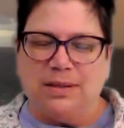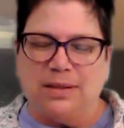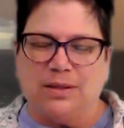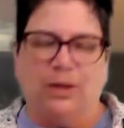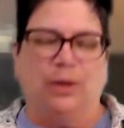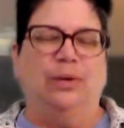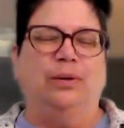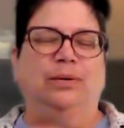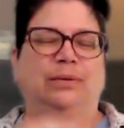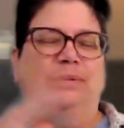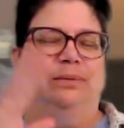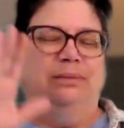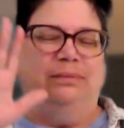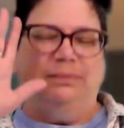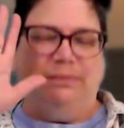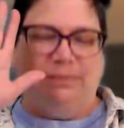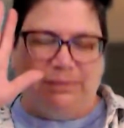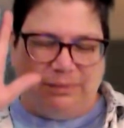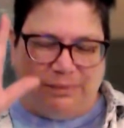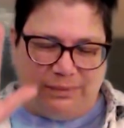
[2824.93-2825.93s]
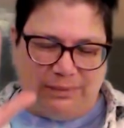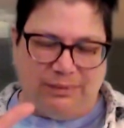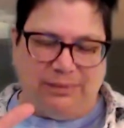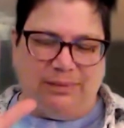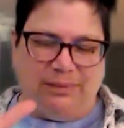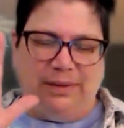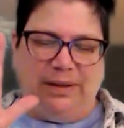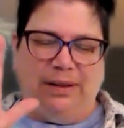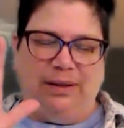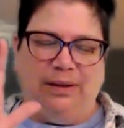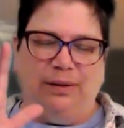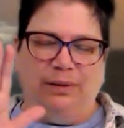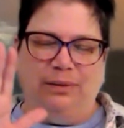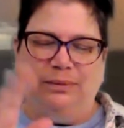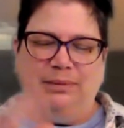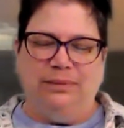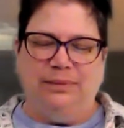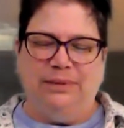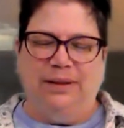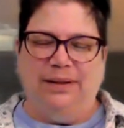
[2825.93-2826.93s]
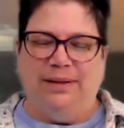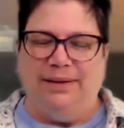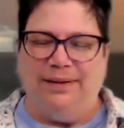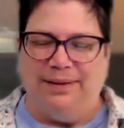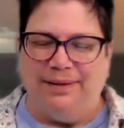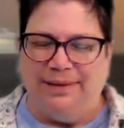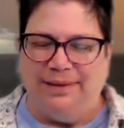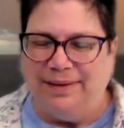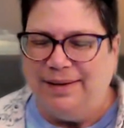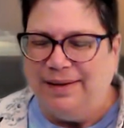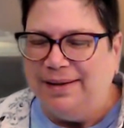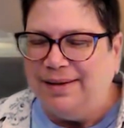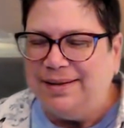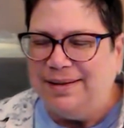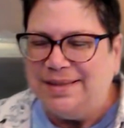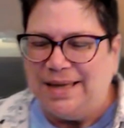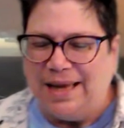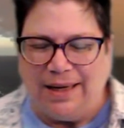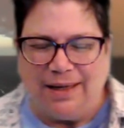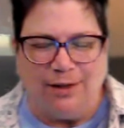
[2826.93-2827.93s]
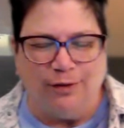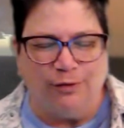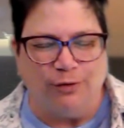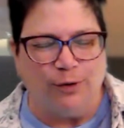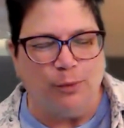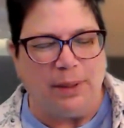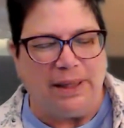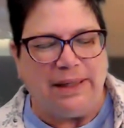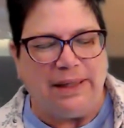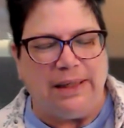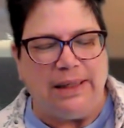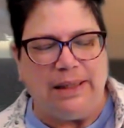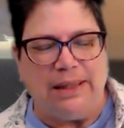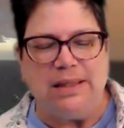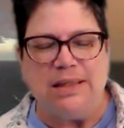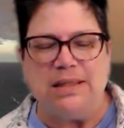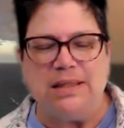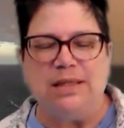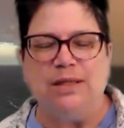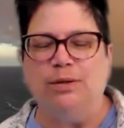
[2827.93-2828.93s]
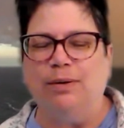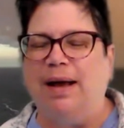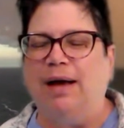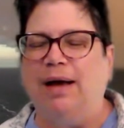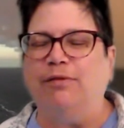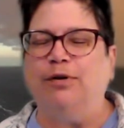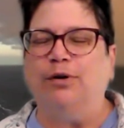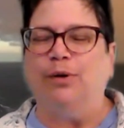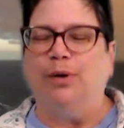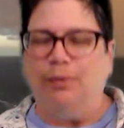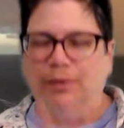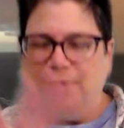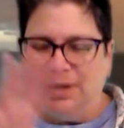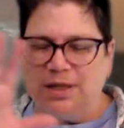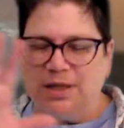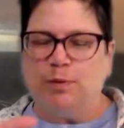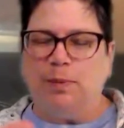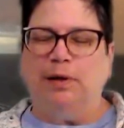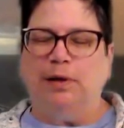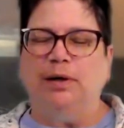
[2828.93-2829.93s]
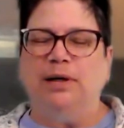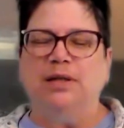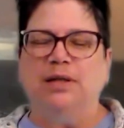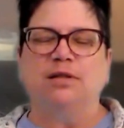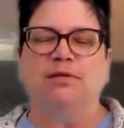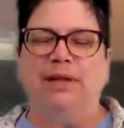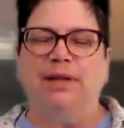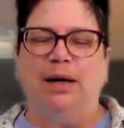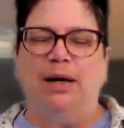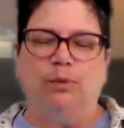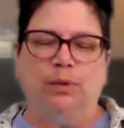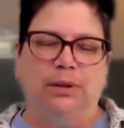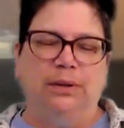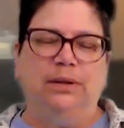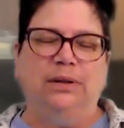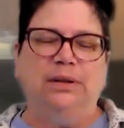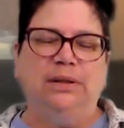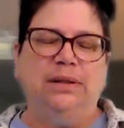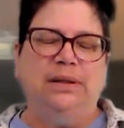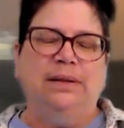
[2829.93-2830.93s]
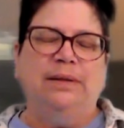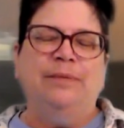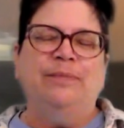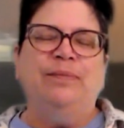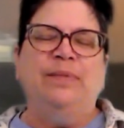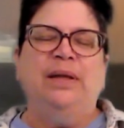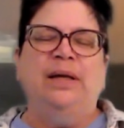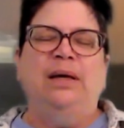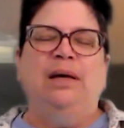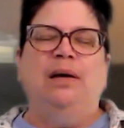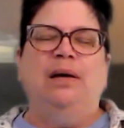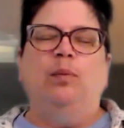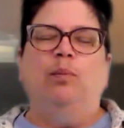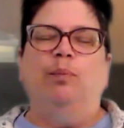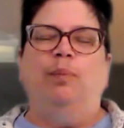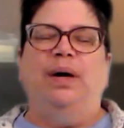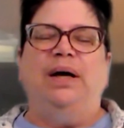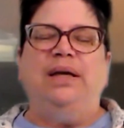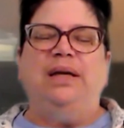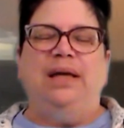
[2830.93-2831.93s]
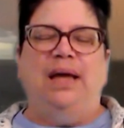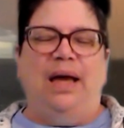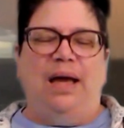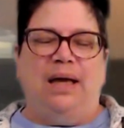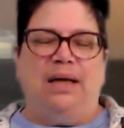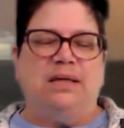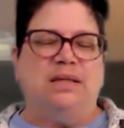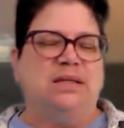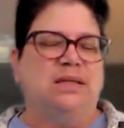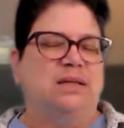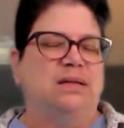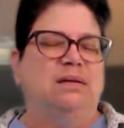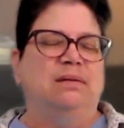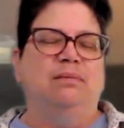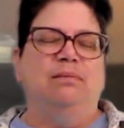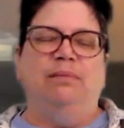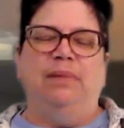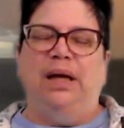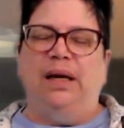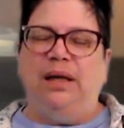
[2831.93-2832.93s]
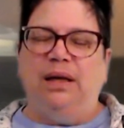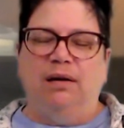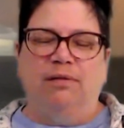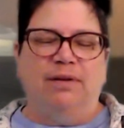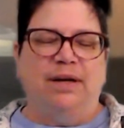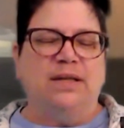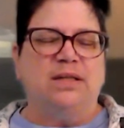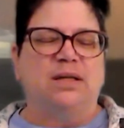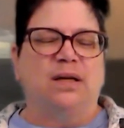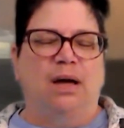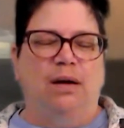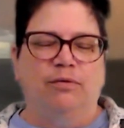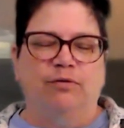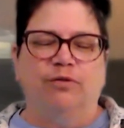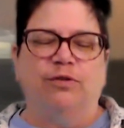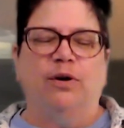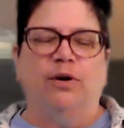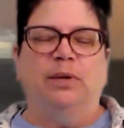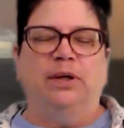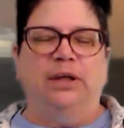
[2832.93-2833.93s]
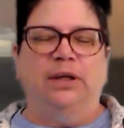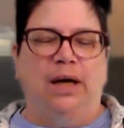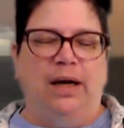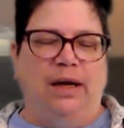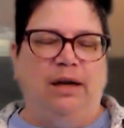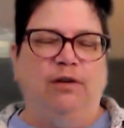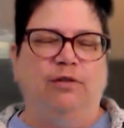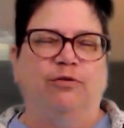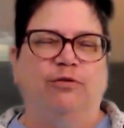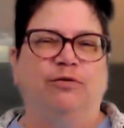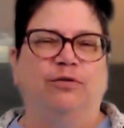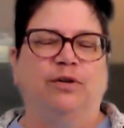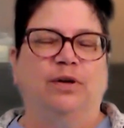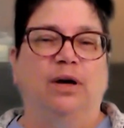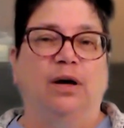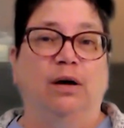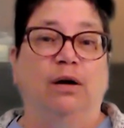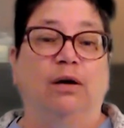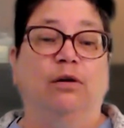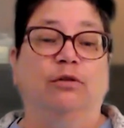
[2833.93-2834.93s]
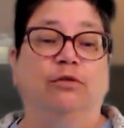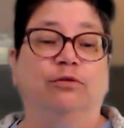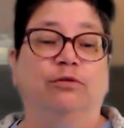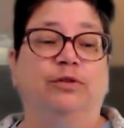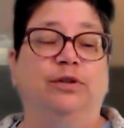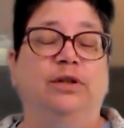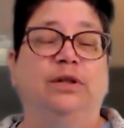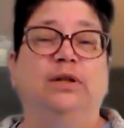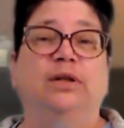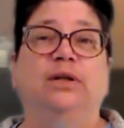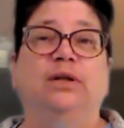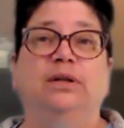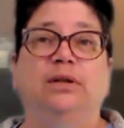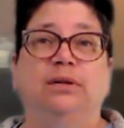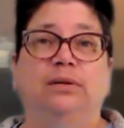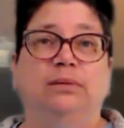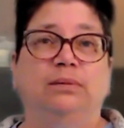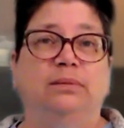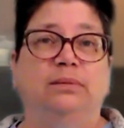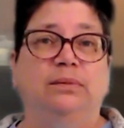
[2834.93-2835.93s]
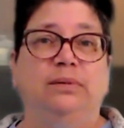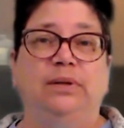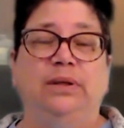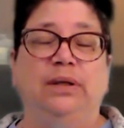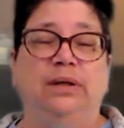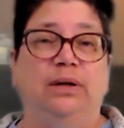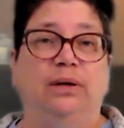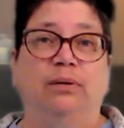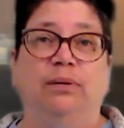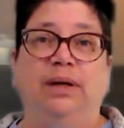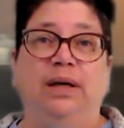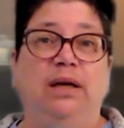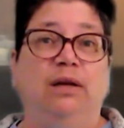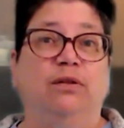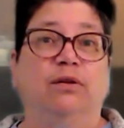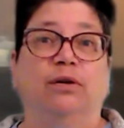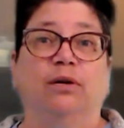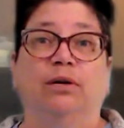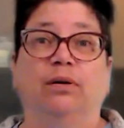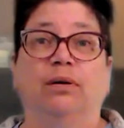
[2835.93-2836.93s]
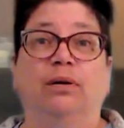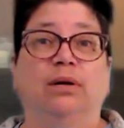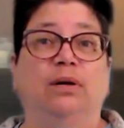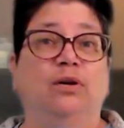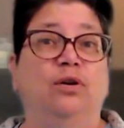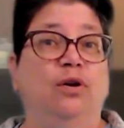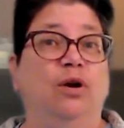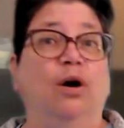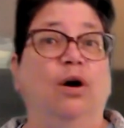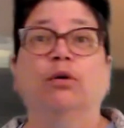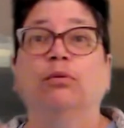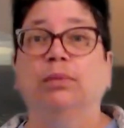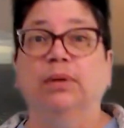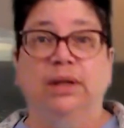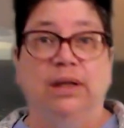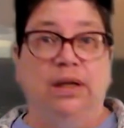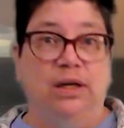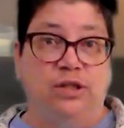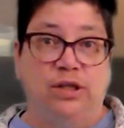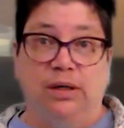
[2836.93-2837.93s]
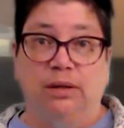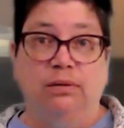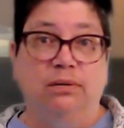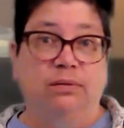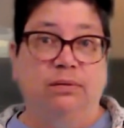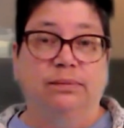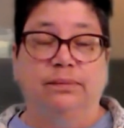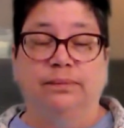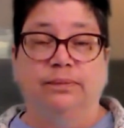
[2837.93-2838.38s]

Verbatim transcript: So, you know, take it for what it is. You have your own experience of that world. But yes, many of us come from a life of, you know, either no religion